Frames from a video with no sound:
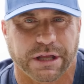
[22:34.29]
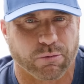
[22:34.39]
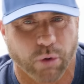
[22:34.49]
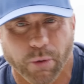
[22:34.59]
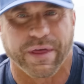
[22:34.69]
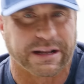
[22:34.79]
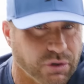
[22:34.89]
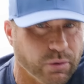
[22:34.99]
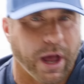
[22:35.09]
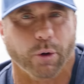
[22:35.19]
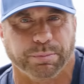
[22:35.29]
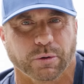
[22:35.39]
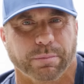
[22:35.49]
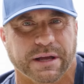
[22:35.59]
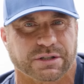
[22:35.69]
he wrote that to help
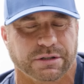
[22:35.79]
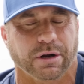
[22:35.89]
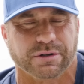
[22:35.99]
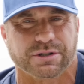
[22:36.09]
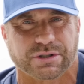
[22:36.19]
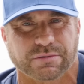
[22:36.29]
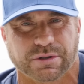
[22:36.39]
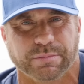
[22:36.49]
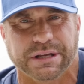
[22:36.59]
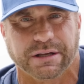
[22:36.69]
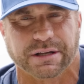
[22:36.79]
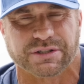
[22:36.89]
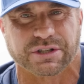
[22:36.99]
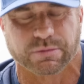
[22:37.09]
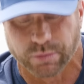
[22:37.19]
you, based, you know, just to be
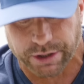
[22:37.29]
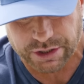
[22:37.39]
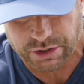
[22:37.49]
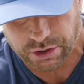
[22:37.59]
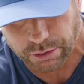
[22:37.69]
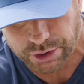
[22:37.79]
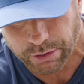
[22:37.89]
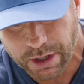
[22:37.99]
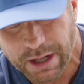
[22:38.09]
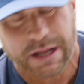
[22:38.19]
consistent with what he just told you.